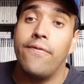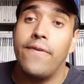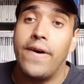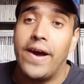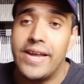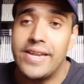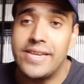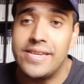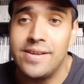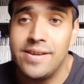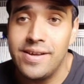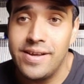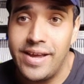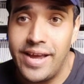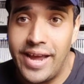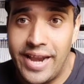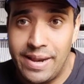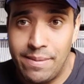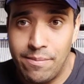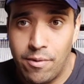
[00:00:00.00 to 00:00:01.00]
find
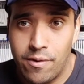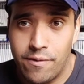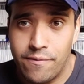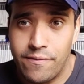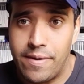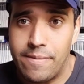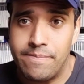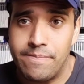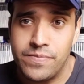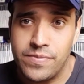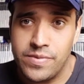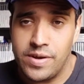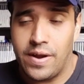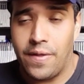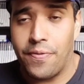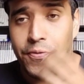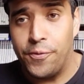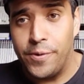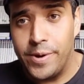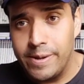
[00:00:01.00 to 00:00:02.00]
any more of them. There
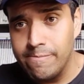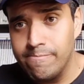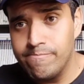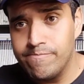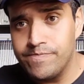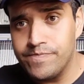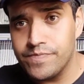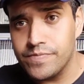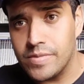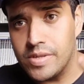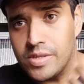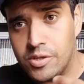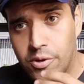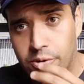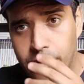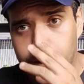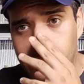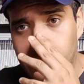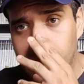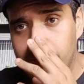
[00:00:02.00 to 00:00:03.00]
are 3 in
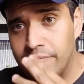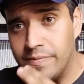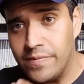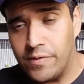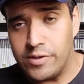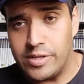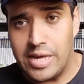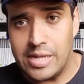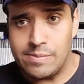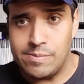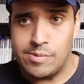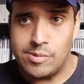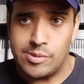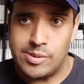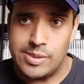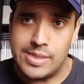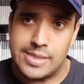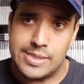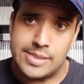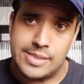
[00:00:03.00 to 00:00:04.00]
total for the Xbox
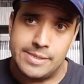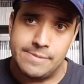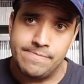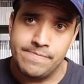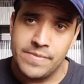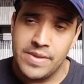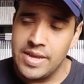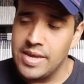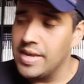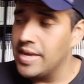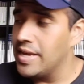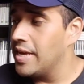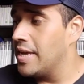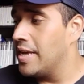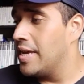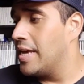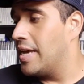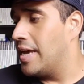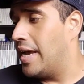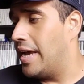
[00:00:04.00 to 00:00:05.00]
360,
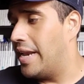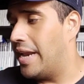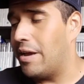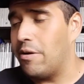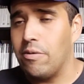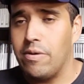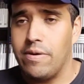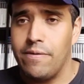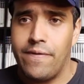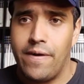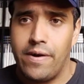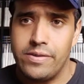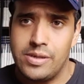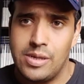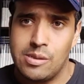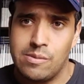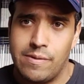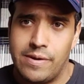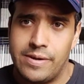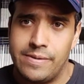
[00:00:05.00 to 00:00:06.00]
and I only found
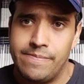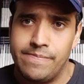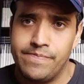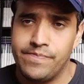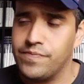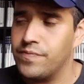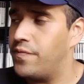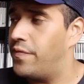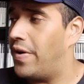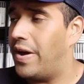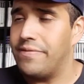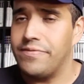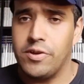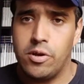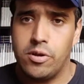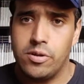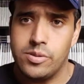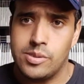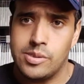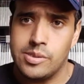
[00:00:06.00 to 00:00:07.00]
this one,
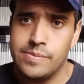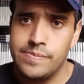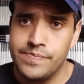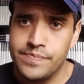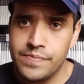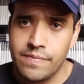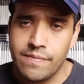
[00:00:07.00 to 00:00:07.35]
$5.